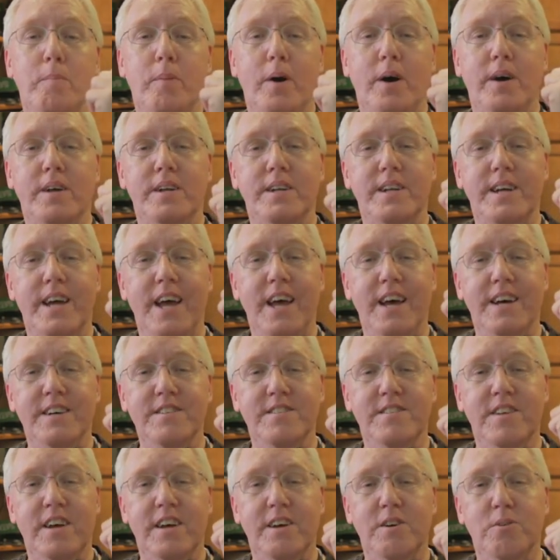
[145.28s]
But
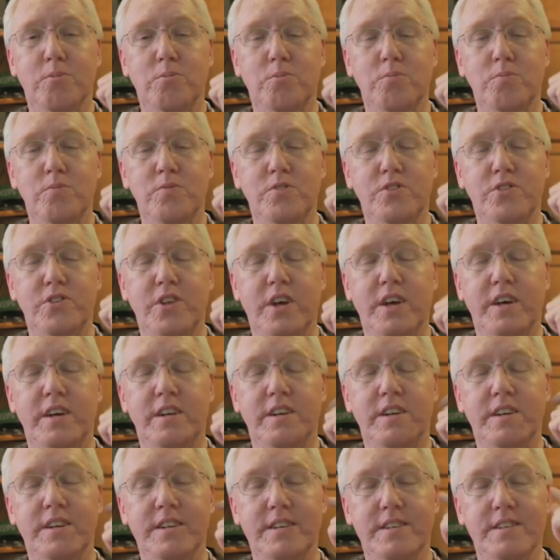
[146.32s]
as I
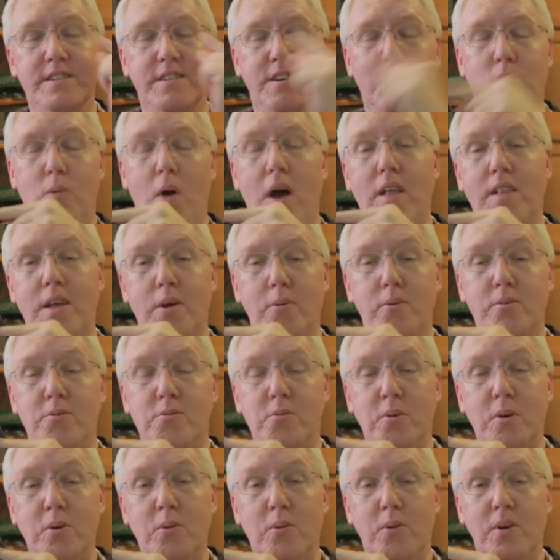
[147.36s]
said while I
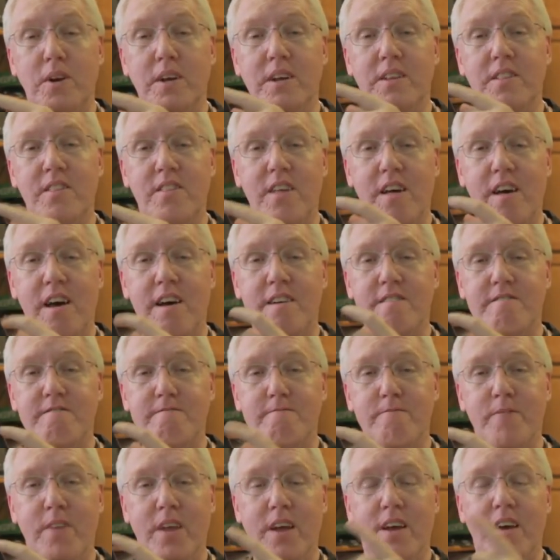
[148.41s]
was recording that,
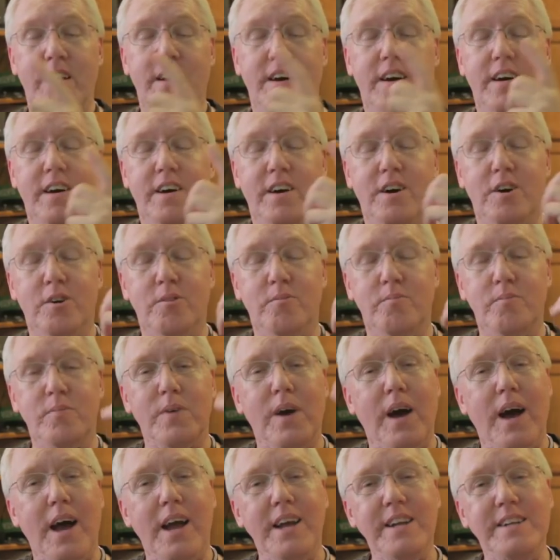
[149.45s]

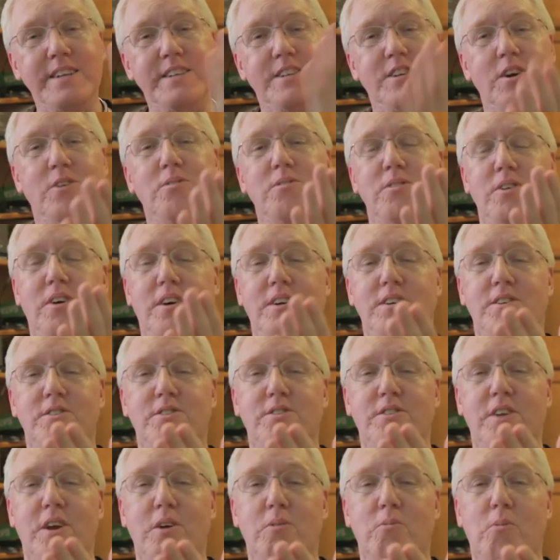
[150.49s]
I don't
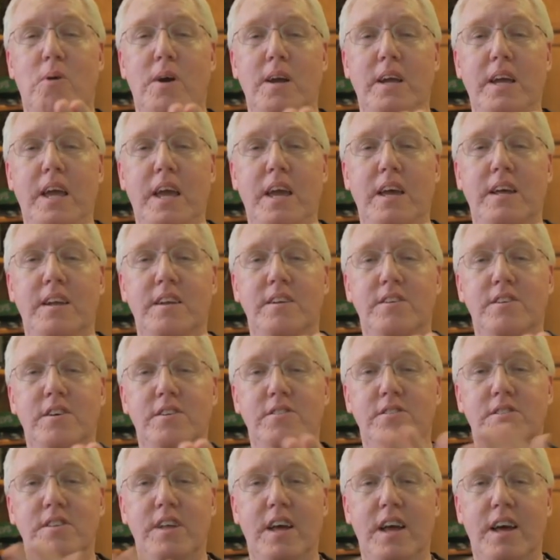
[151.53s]
understand why Canon
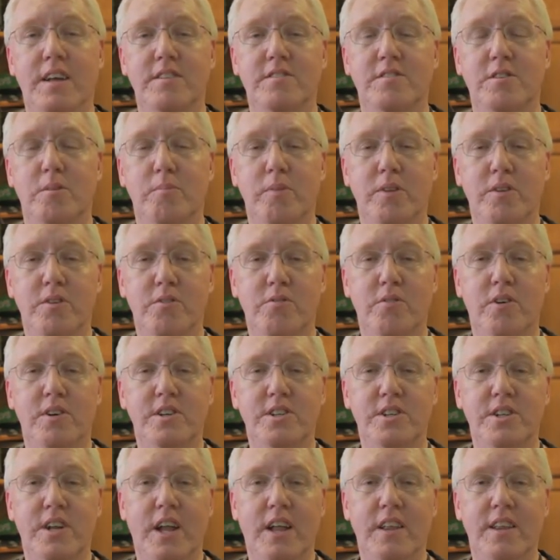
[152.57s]
doesn't add some of this
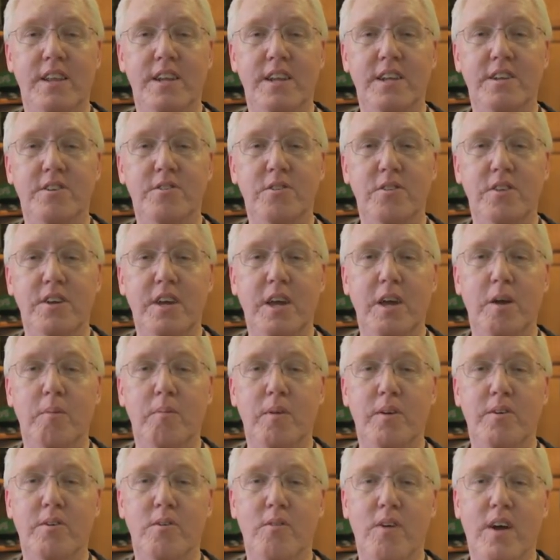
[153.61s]
functionality to the
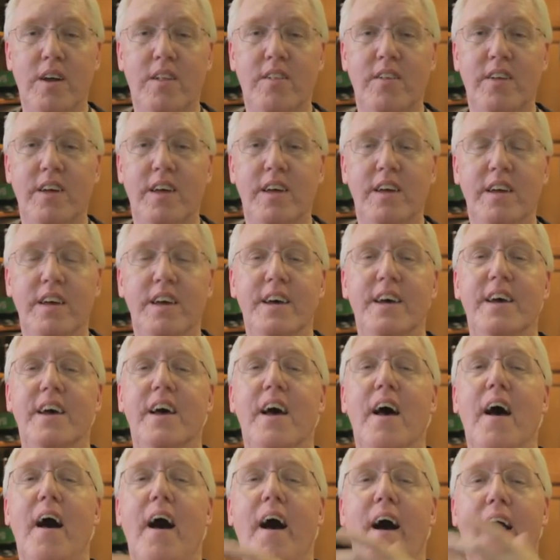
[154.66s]
camera directly.
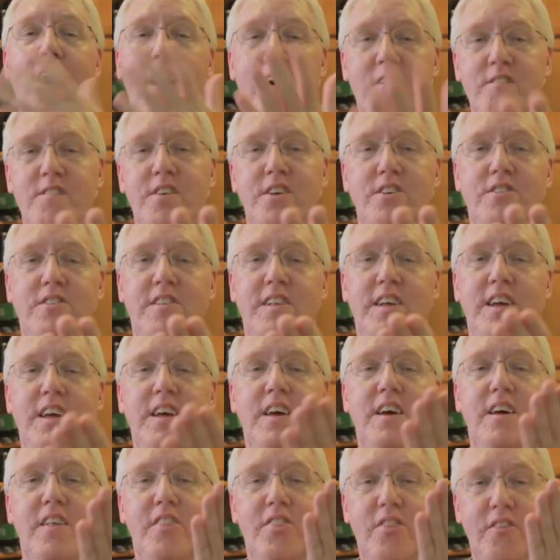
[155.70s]

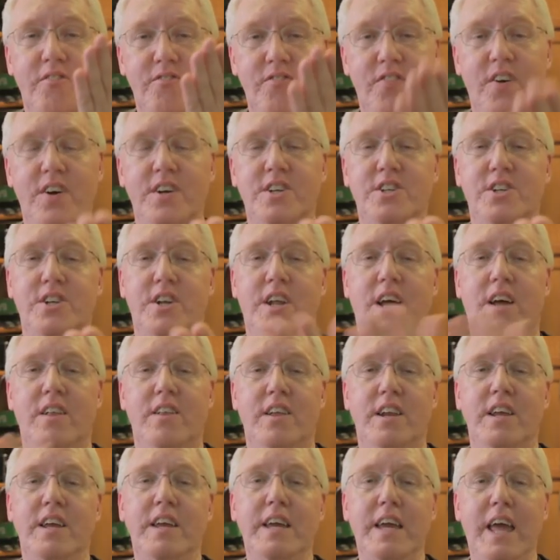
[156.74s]
Obviously, the
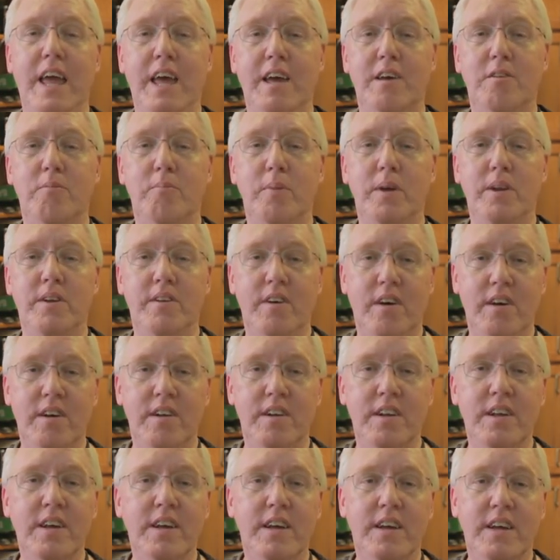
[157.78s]
functionality can be
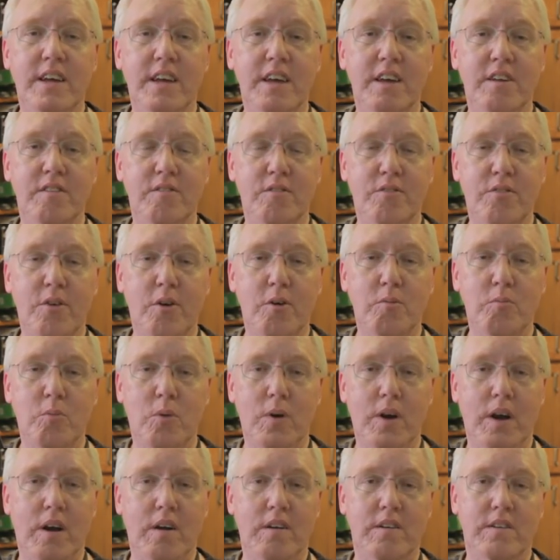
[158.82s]
done in
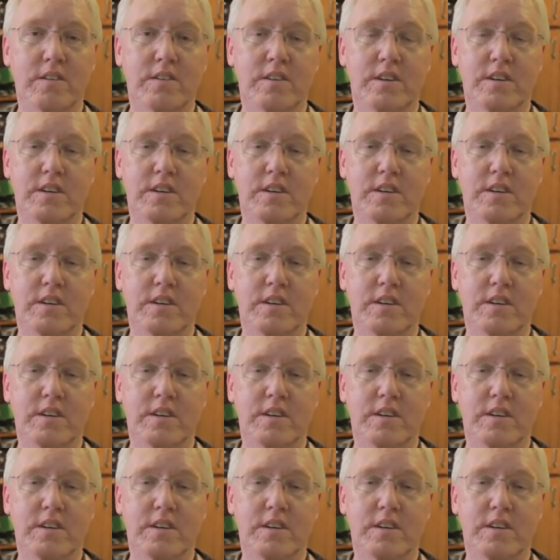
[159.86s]
firmware.